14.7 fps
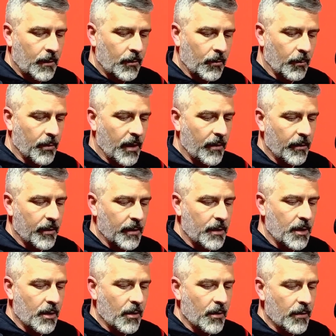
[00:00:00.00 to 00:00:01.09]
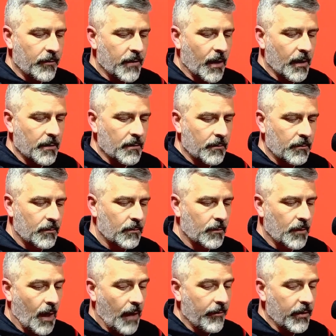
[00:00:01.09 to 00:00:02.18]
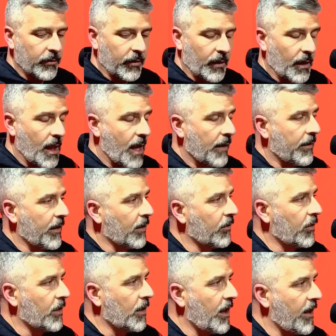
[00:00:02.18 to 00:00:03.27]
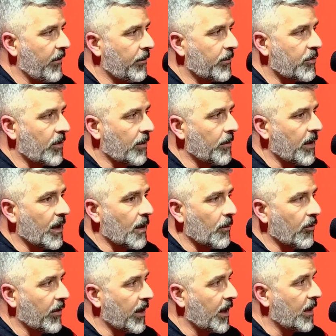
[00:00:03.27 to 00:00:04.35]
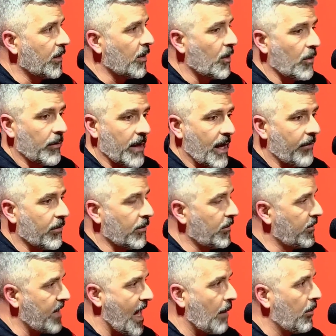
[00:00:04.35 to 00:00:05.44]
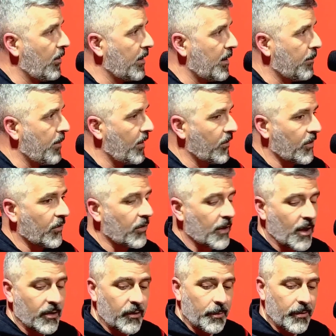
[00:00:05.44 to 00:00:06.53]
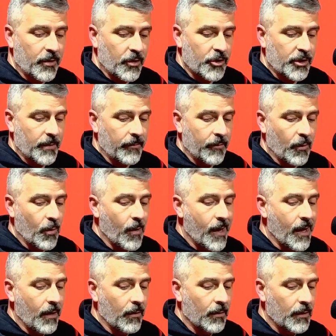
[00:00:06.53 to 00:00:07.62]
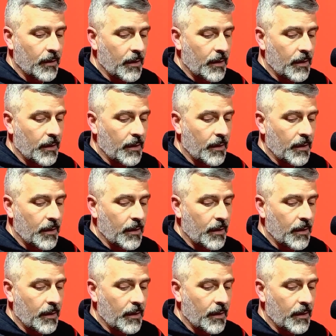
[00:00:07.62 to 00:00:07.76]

So brother, you've done obviously a lot of things in your life between being a Marine, and having dabbling in business and entrepreneurship for a while.